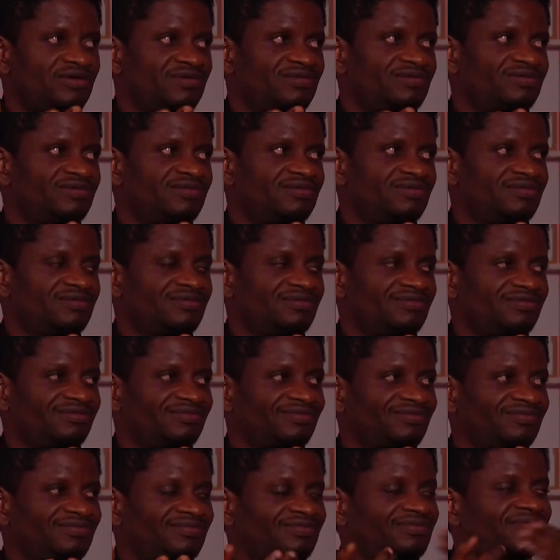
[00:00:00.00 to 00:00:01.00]
Yes,
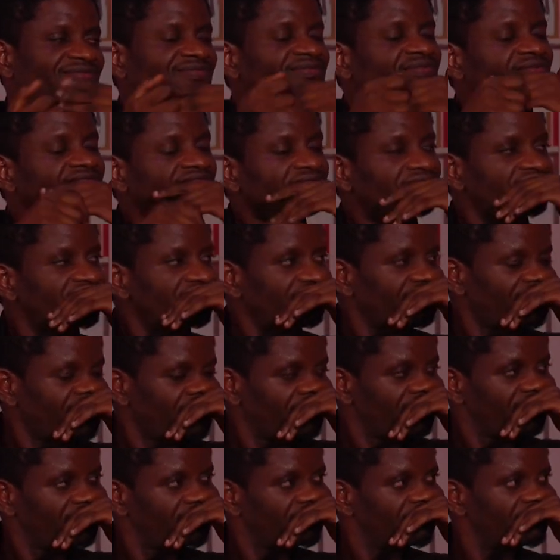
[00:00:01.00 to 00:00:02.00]
agreed. But
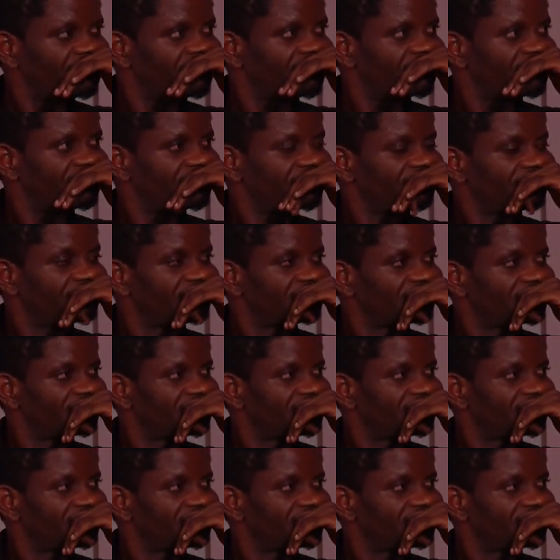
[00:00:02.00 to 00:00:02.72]
what happens when a